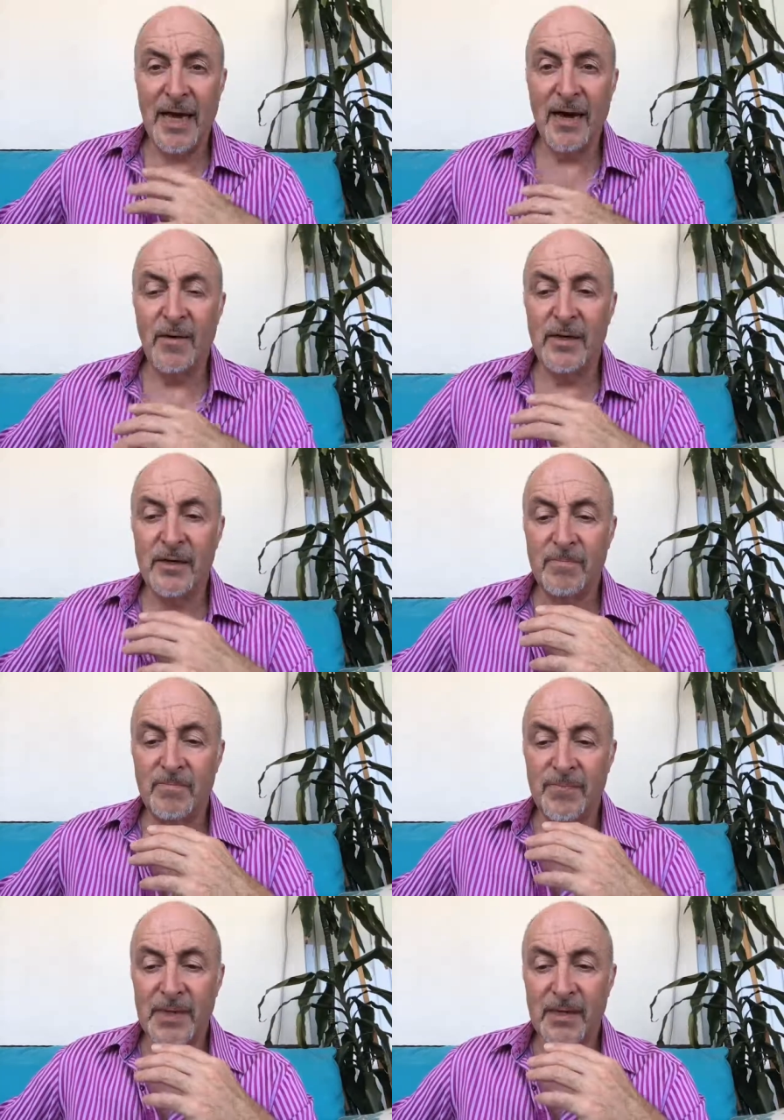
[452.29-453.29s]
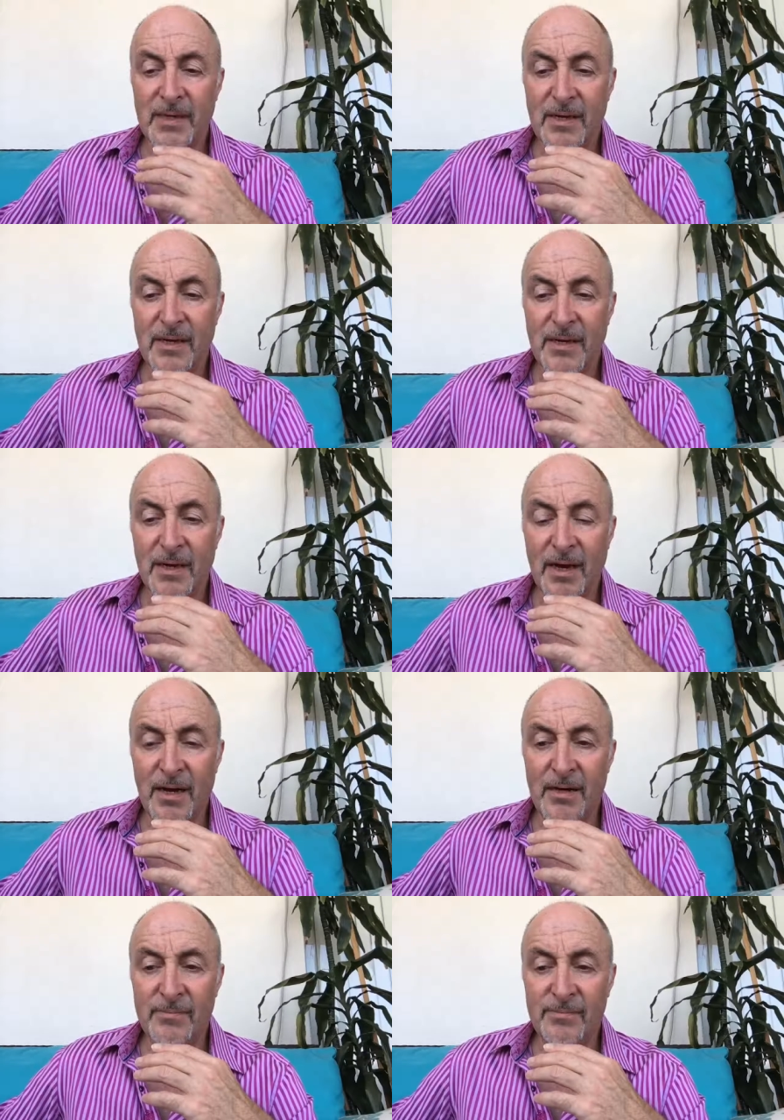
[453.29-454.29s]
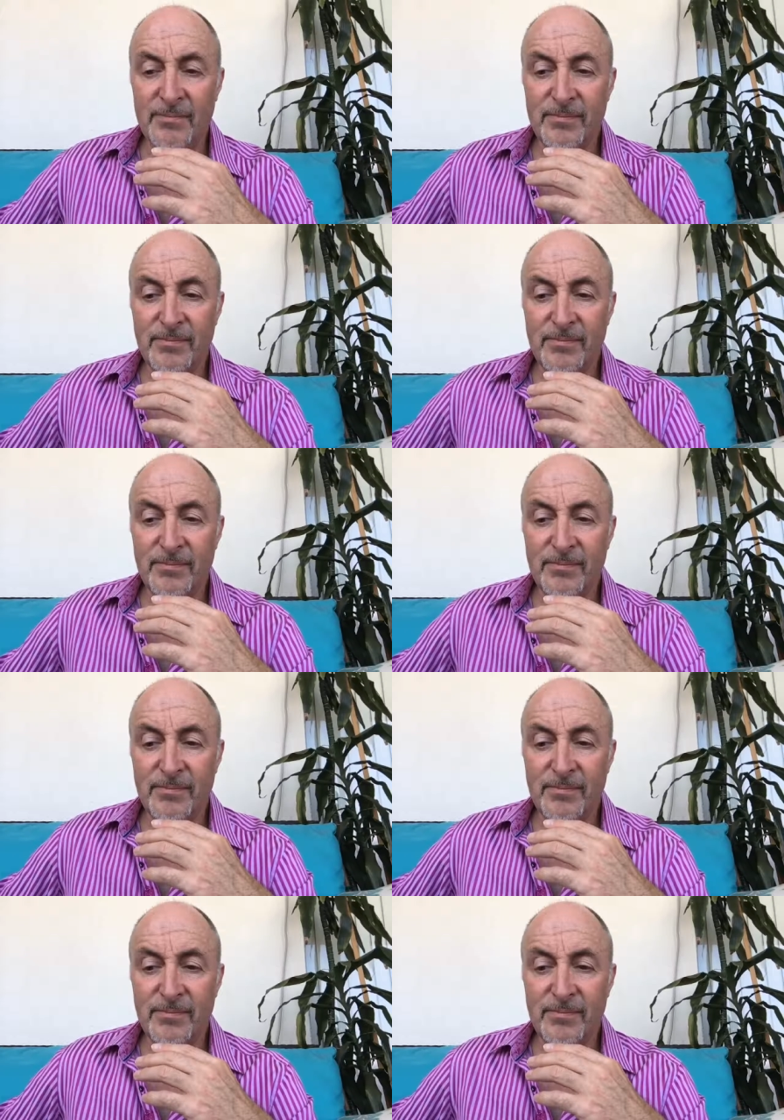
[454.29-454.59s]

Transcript: our um,